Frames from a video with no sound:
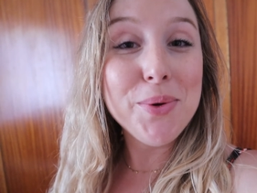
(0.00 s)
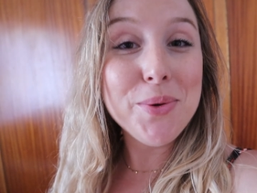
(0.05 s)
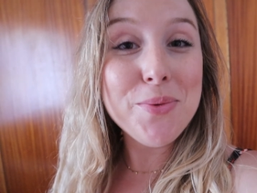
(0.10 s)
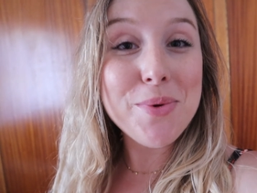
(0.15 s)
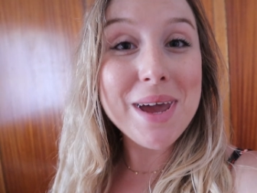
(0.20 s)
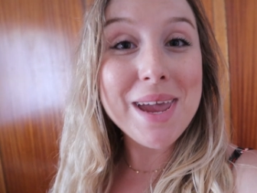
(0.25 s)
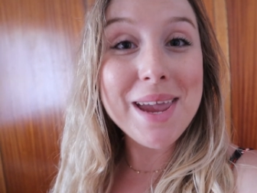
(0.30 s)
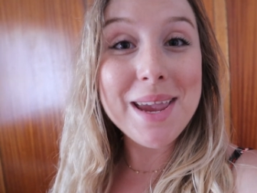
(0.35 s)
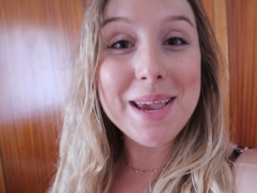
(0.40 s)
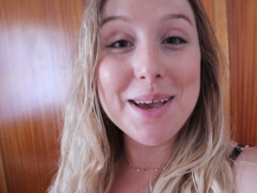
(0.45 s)

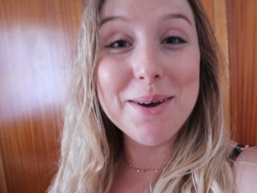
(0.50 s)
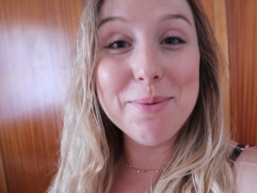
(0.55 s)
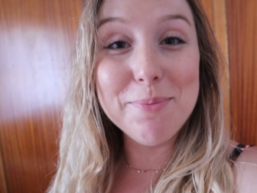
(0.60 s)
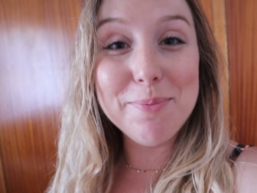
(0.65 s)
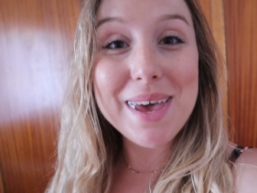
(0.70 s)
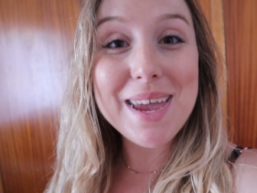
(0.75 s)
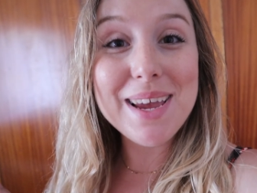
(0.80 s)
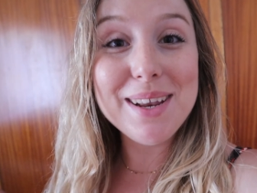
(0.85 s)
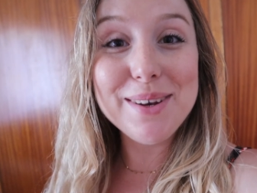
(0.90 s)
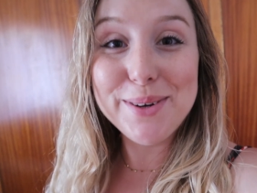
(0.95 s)
away
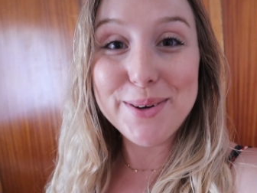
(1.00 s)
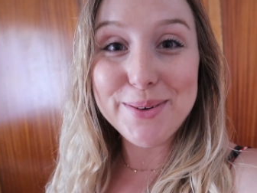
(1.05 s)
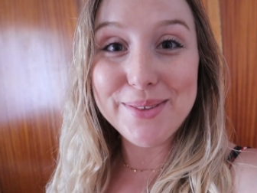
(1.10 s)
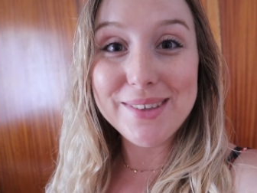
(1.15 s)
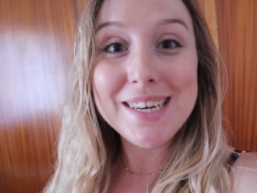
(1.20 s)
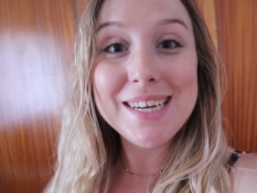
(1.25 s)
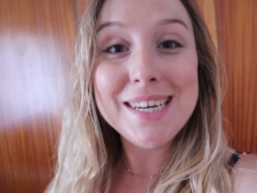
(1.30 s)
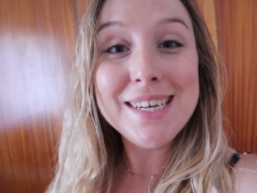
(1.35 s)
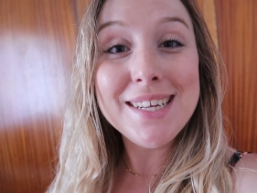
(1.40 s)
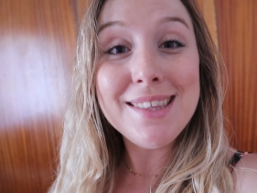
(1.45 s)
by
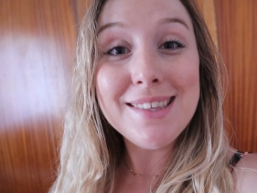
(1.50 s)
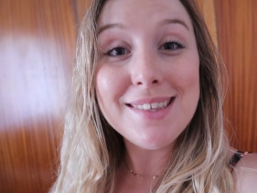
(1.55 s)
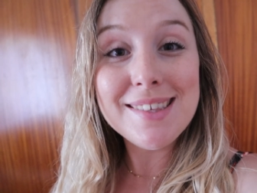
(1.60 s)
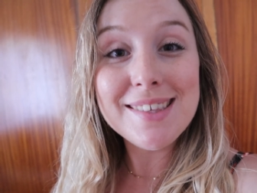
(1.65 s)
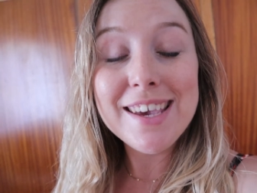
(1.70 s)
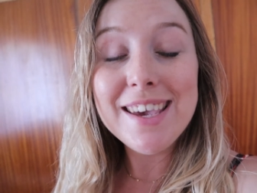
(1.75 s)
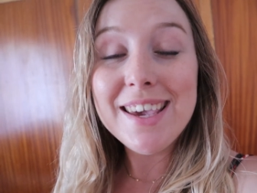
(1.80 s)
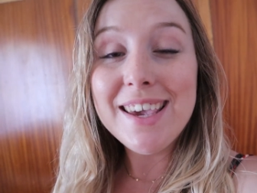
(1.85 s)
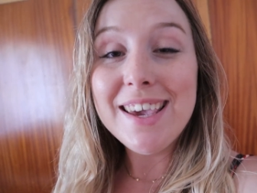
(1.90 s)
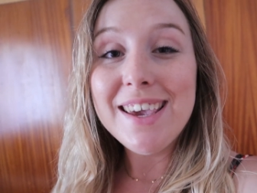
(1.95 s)
Luderitz,
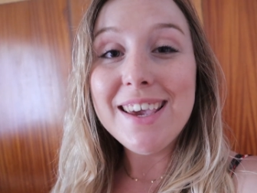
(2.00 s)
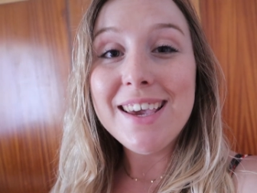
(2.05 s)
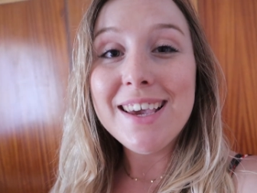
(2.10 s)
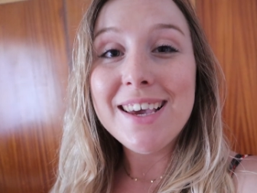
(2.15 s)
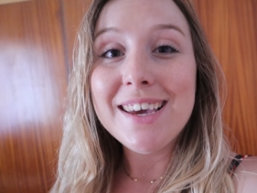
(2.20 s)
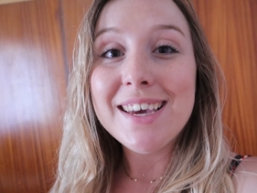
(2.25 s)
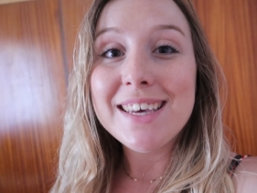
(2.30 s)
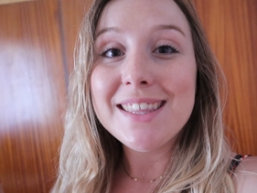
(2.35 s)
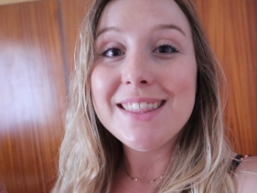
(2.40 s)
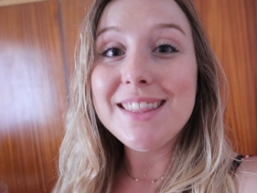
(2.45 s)

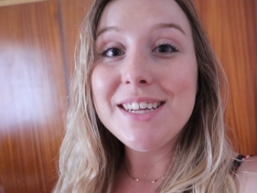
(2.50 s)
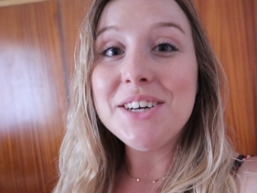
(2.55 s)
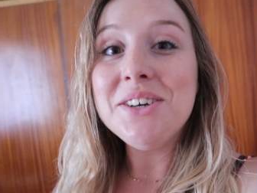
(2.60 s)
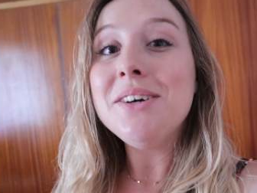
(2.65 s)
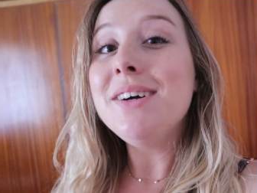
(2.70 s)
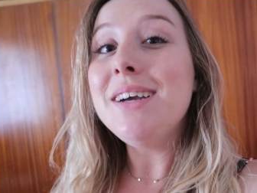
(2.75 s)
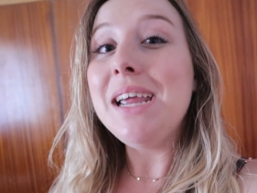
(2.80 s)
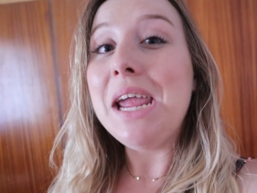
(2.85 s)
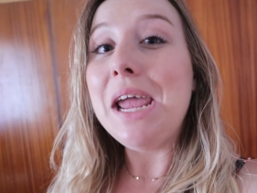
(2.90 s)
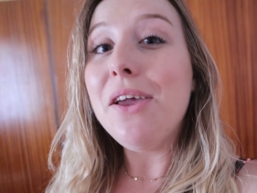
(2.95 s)
there
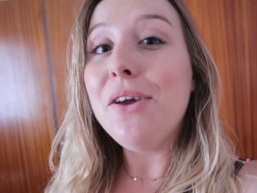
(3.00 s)
are a